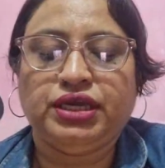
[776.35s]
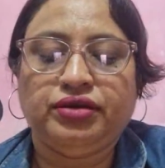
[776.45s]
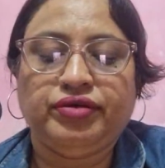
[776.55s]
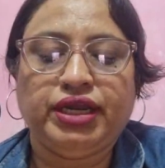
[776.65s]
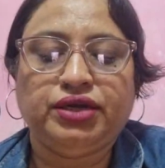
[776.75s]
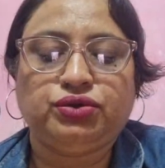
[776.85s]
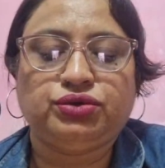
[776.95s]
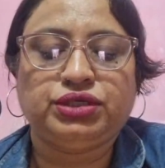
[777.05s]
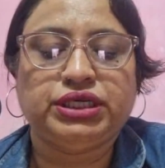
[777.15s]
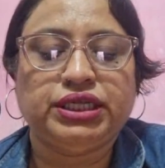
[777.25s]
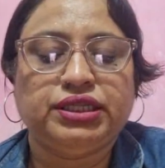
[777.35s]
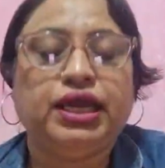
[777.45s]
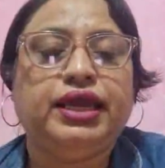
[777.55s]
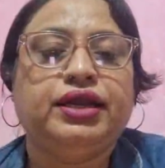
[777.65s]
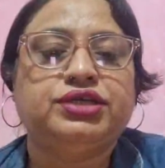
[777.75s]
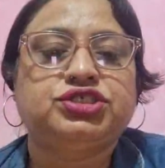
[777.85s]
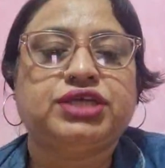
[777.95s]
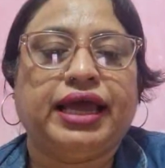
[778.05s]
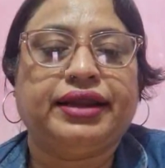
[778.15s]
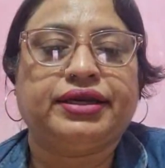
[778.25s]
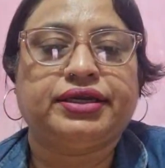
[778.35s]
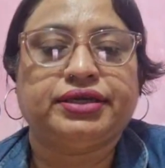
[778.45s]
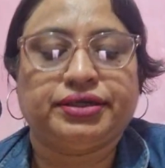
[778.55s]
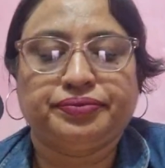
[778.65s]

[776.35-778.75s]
ingrained in the English character.